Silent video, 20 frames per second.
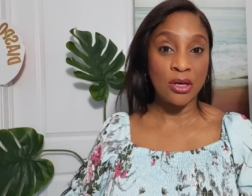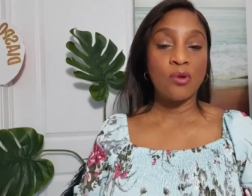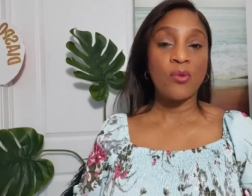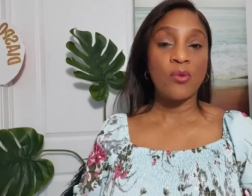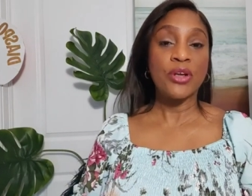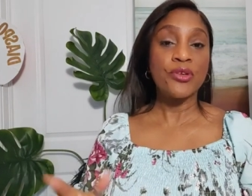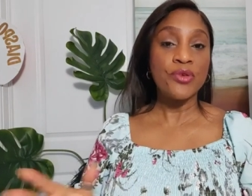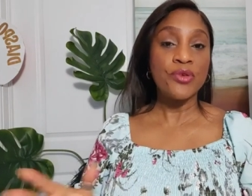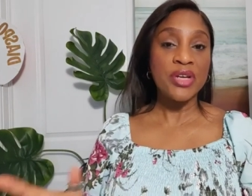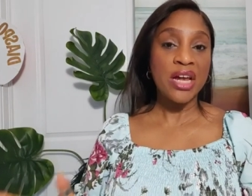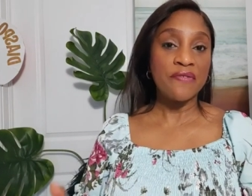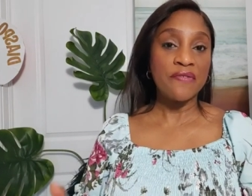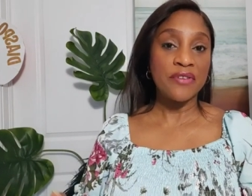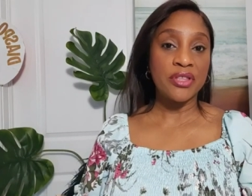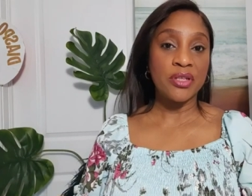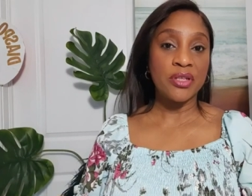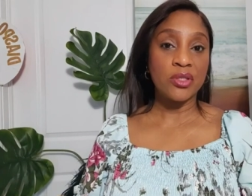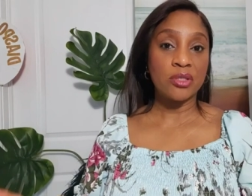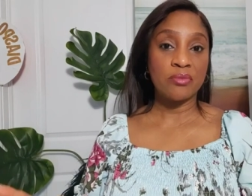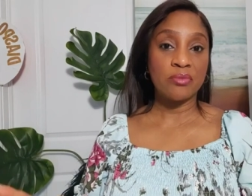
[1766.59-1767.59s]
We're doing
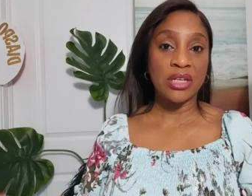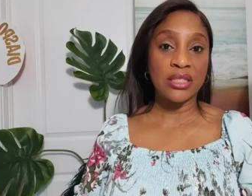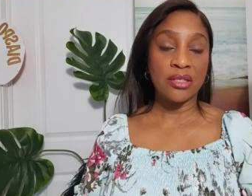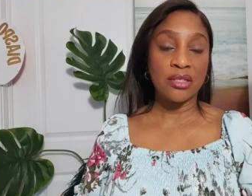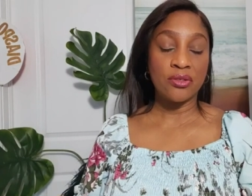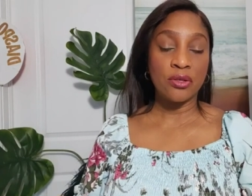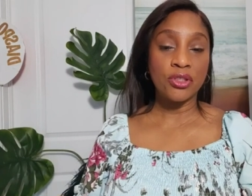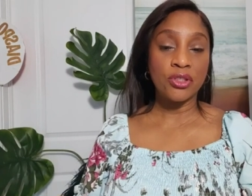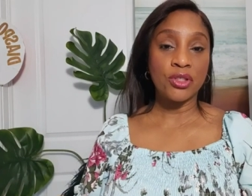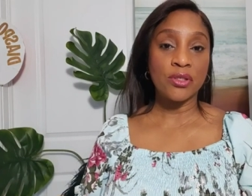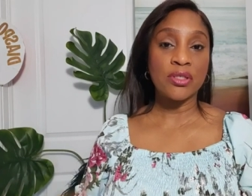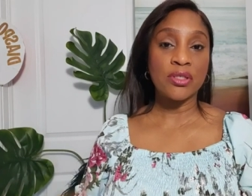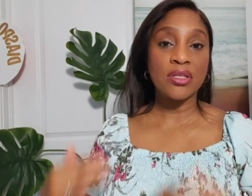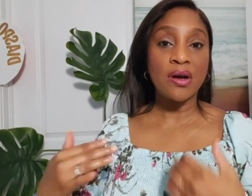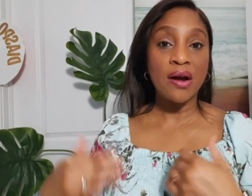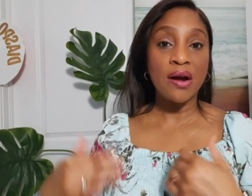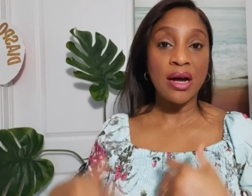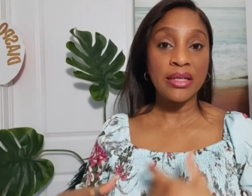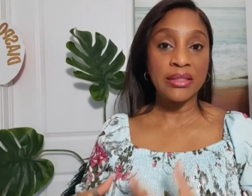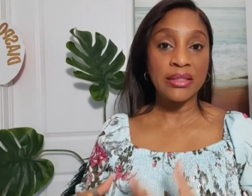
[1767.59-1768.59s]
everything to maintain not just
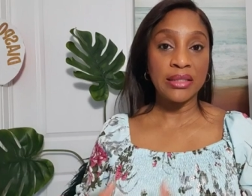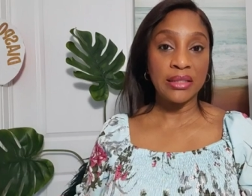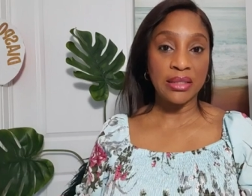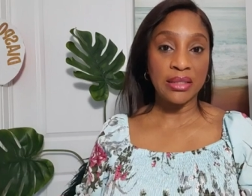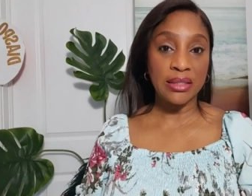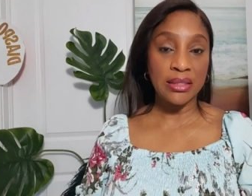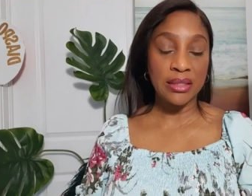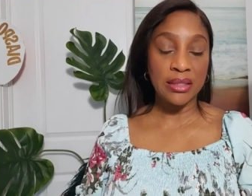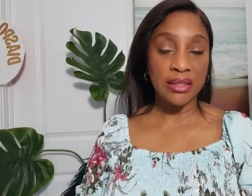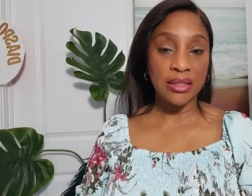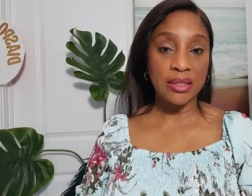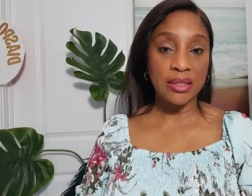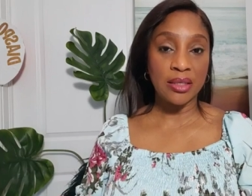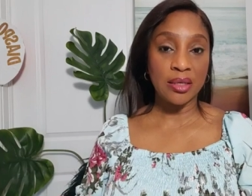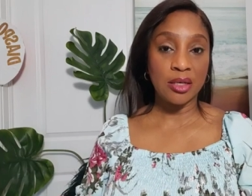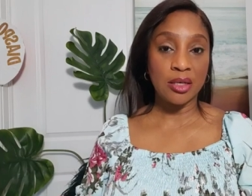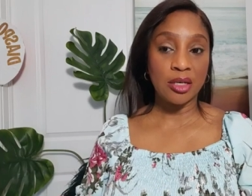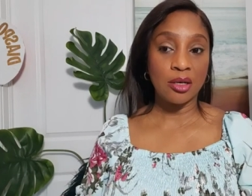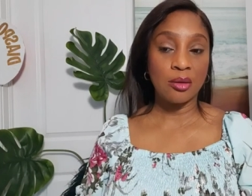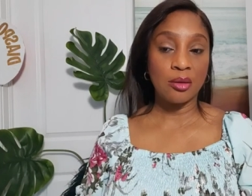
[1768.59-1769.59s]
our dignity,
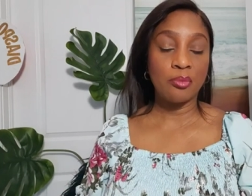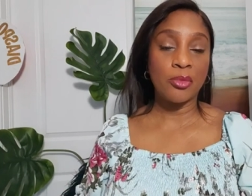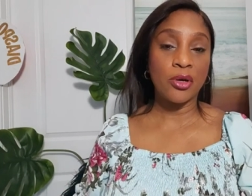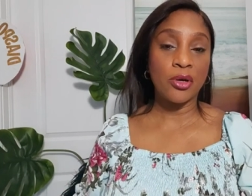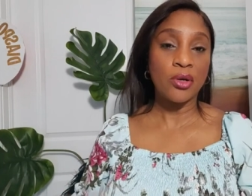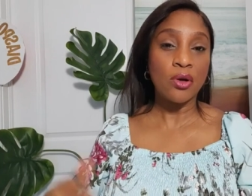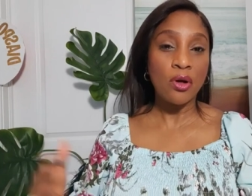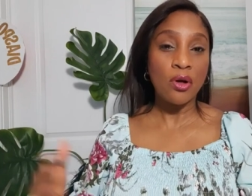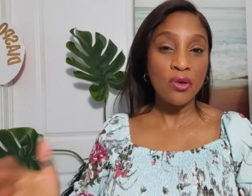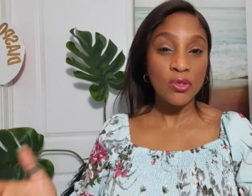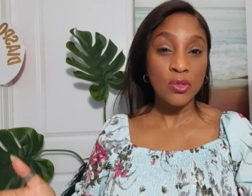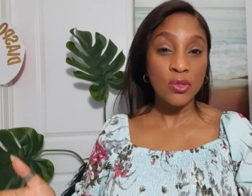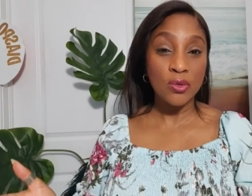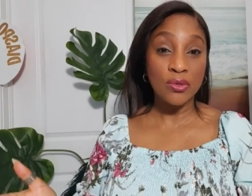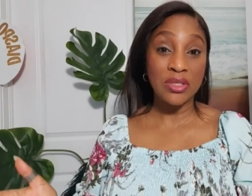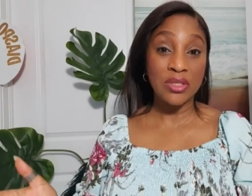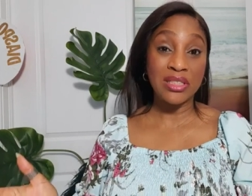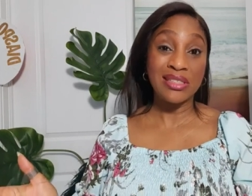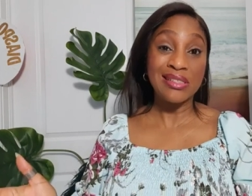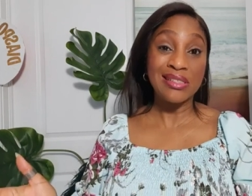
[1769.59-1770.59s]
but also
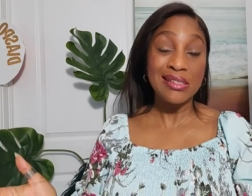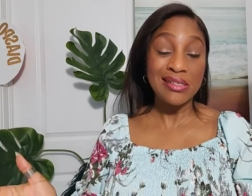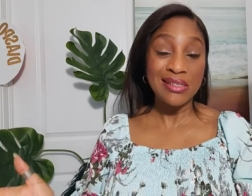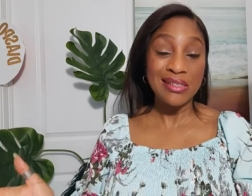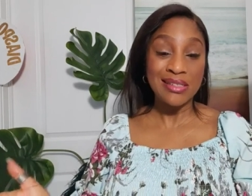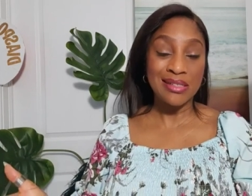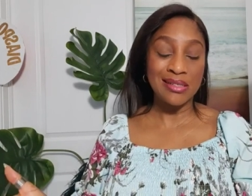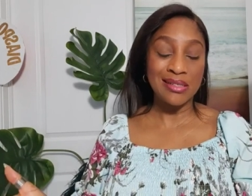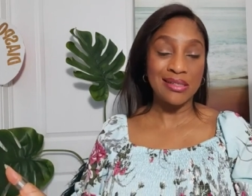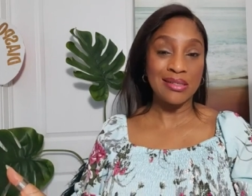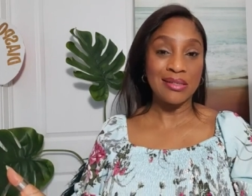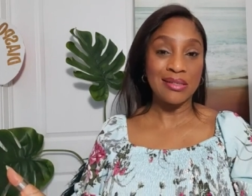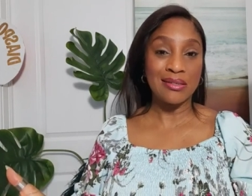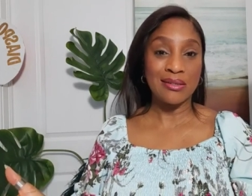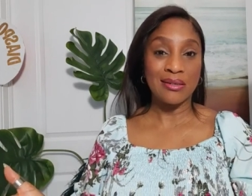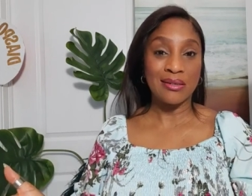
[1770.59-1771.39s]
the dignity